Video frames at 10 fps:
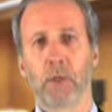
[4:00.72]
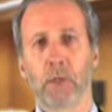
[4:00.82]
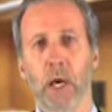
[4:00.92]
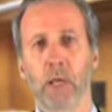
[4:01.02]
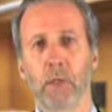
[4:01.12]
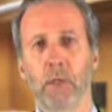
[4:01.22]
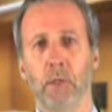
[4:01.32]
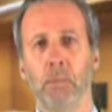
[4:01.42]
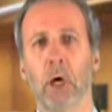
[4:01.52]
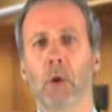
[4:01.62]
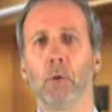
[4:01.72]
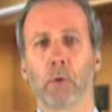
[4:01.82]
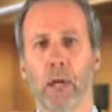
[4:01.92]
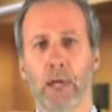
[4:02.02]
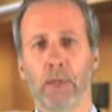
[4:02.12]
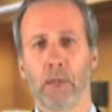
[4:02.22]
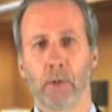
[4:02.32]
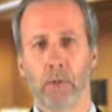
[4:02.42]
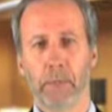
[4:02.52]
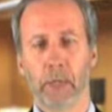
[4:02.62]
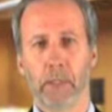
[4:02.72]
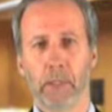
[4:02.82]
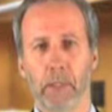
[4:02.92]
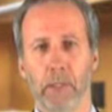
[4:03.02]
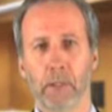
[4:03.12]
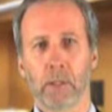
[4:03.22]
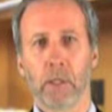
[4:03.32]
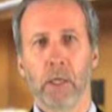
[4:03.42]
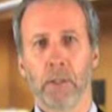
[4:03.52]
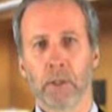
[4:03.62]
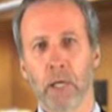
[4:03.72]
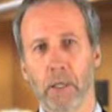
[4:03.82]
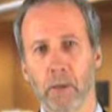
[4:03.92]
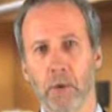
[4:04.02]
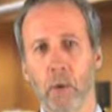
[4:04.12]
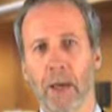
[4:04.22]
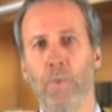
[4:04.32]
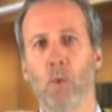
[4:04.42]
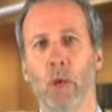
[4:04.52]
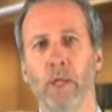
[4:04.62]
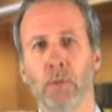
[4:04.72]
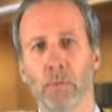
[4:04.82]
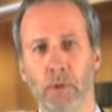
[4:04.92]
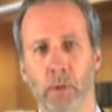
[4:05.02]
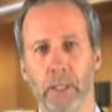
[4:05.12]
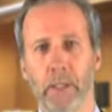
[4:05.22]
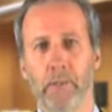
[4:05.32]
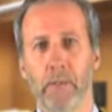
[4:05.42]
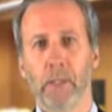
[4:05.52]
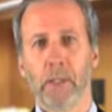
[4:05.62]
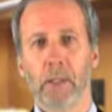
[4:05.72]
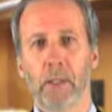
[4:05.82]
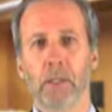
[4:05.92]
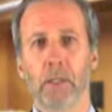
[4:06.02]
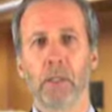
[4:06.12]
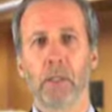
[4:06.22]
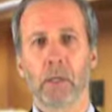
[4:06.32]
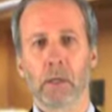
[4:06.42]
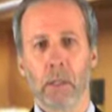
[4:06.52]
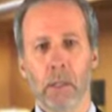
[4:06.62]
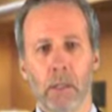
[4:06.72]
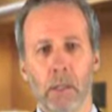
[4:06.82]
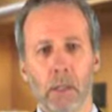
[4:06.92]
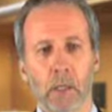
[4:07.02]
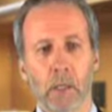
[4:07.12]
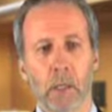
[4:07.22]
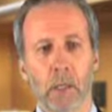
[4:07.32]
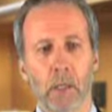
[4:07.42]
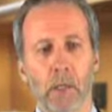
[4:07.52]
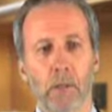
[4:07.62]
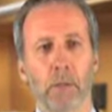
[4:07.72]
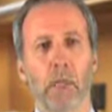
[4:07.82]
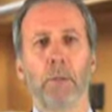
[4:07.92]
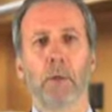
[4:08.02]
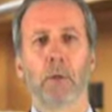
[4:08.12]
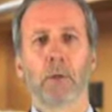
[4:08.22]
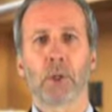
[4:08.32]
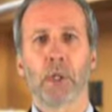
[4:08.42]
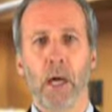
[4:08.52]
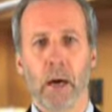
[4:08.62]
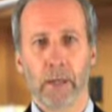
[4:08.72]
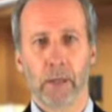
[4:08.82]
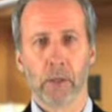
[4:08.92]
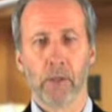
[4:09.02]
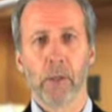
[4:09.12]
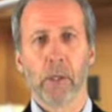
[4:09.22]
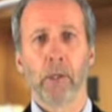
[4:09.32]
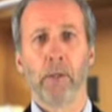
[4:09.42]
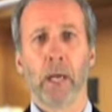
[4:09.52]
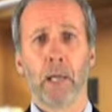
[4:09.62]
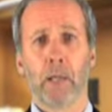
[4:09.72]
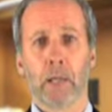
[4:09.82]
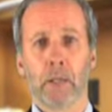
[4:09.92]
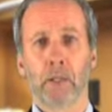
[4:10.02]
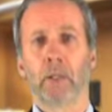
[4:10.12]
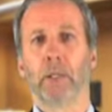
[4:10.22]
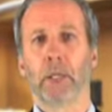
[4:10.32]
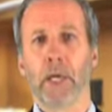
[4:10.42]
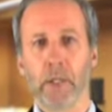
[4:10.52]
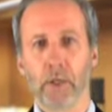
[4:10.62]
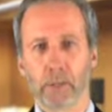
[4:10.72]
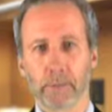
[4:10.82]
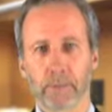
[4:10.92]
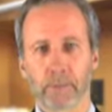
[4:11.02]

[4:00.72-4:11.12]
start to polarize the two parties and starts to drive a wedge between them. This is the typical scenario that leads to litigation.